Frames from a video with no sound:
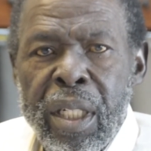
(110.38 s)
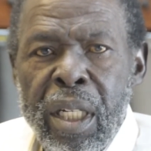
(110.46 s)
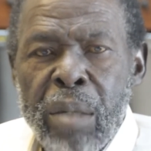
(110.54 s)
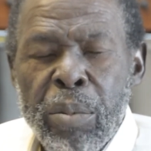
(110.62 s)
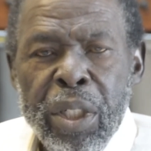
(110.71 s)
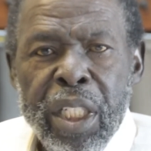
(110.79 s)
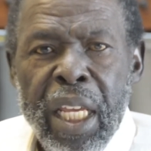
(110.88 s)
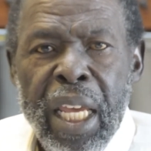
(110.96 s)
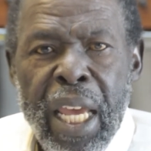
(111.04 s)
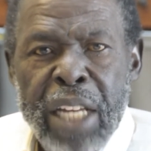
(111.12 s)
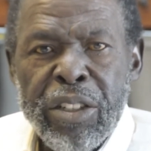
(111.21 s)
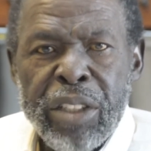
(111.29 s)
But the
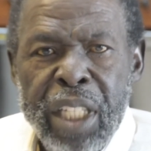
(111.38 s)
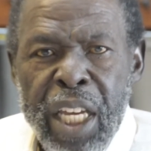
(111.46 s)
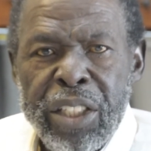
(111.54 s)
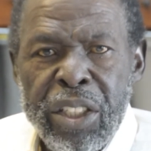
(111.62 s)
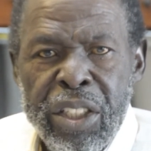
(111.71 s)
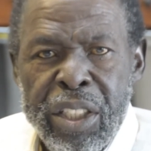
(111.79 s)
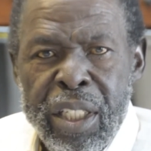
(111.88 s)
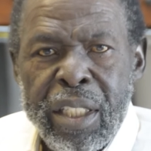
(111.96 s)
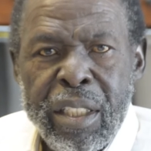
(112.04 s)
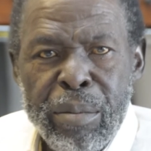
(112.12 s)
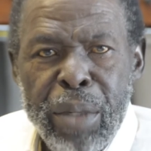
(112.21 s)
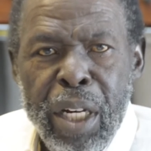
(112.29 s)
education
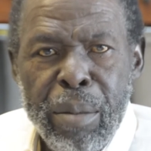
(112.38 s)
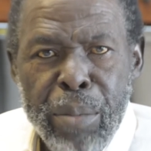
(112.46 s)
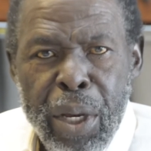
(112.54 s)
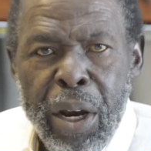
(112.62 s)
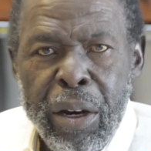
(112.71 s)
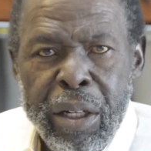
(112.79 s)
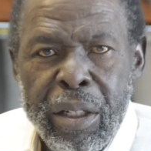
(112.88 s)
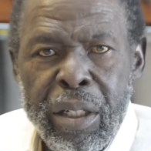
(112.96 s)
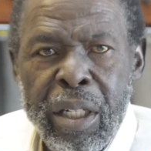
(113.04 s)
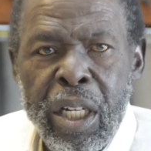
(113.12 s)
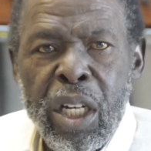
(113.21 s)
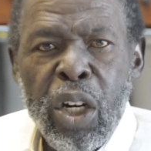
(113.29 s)
system in America
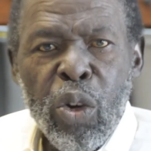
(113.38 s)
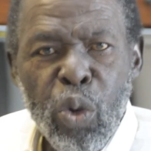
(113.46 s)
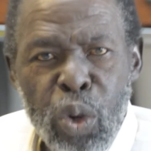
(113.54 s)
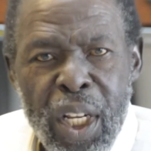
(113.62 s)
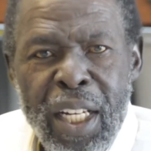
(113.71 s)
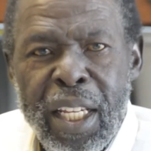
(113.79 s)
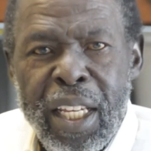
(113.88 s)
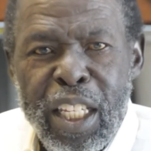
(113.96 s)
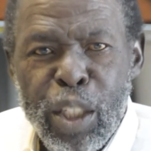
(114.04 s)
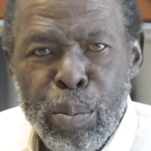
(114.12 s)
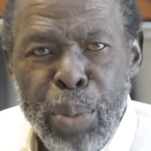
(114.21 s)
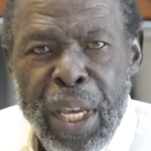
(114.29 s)
really
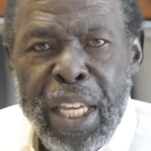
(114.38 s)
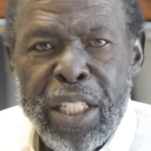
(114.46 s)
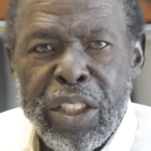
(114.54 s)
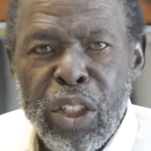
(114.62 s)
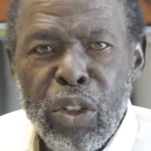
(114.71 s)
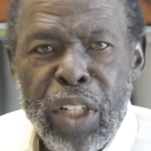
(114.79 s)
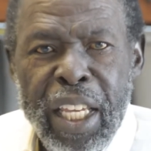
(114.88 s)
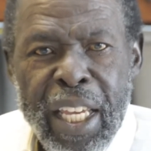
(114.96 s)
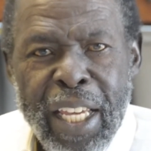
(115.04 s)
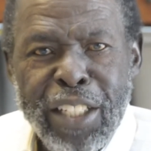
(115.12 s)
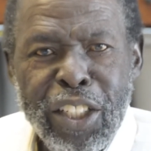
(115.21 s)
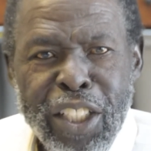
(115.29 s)
is based on the
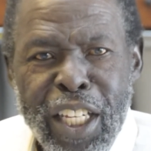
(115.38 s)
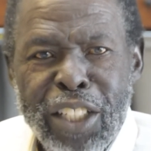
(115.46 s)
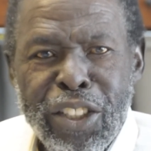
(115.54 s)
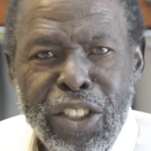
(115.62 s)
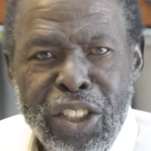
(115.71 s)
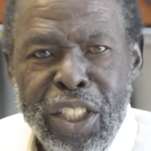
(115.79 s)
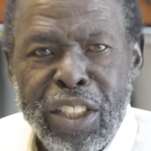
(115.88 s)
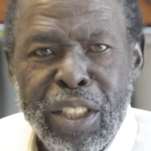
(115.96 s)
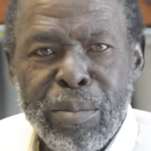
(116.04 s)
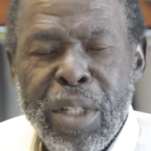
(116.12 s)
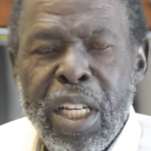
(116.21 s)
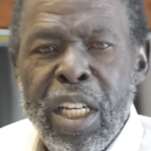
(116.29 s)
education
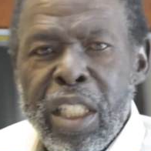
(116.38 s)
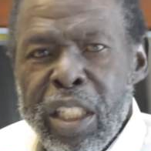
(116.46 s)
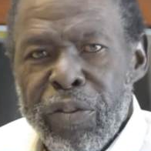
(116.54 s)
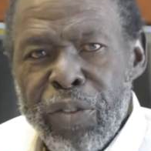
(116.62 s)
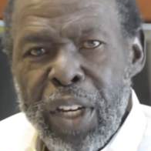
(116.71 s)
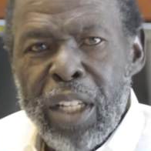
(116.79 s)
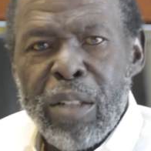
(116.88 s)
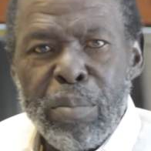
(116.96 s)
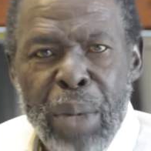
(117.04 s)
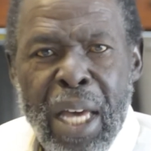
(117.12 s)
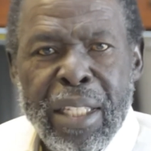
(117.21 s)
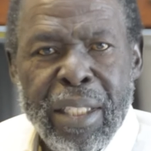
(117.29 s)
system developed
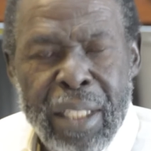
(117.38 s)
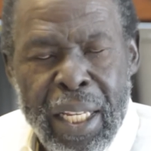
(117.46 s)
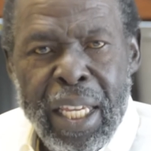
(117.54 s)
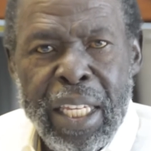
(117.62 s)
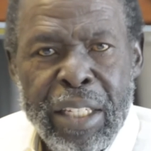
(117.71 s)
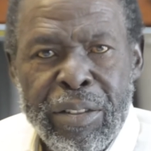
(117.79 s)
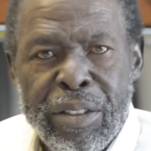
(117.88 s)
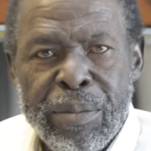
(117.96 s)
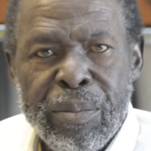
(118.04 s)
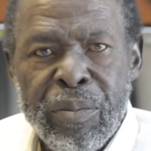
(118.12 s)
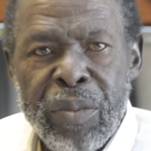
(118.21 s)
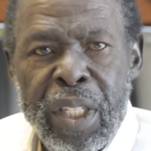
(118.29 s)
by slaves.
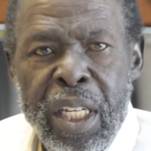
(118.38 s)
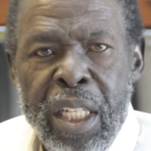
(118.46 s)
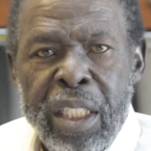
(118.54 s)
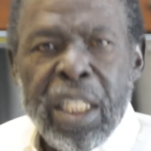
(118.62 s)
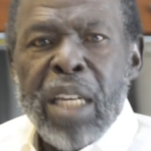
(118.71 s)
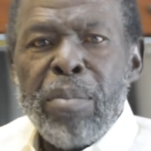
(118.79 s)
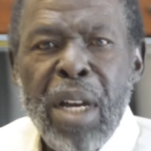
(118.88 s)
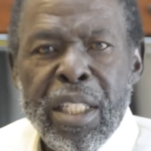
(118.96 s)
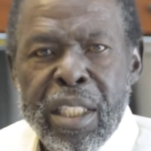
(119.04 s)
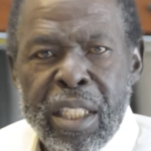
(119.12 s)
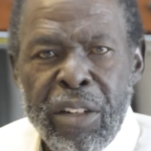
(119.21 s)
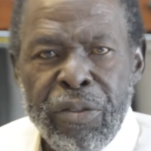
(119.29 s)
Take
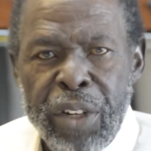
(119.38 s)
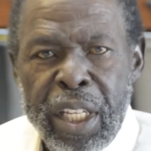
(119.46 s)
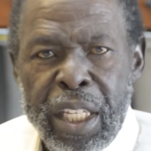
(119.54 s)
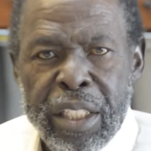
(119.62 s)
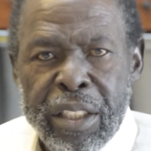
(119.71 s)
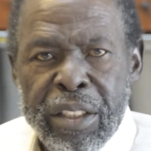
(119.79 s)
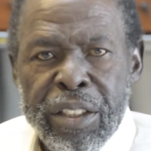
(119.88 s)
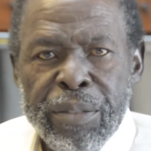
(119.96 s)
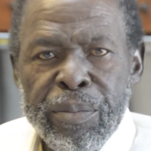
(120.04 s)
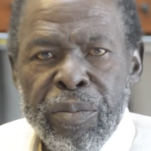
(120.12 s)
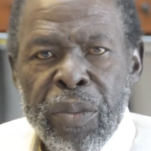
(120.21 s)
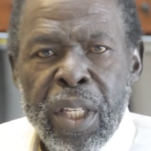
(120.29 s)
myself, for
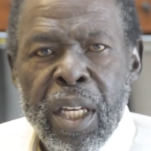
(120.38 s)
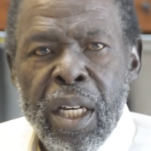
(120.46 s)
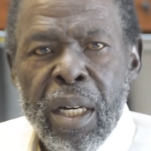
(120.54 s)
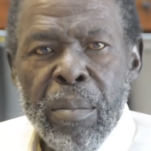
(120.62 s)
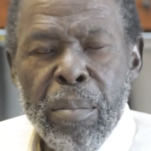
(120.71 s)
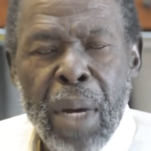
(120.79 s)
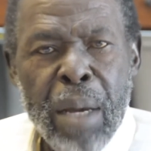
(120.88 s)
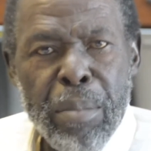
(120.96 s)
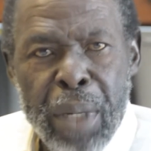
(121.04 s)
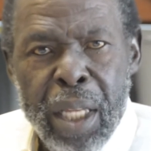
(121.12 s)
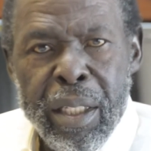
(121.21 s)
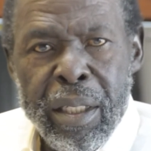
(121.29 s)
instance. My
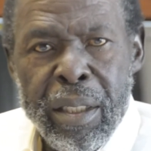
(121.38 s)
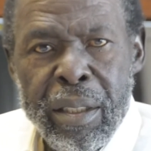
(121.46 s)
mother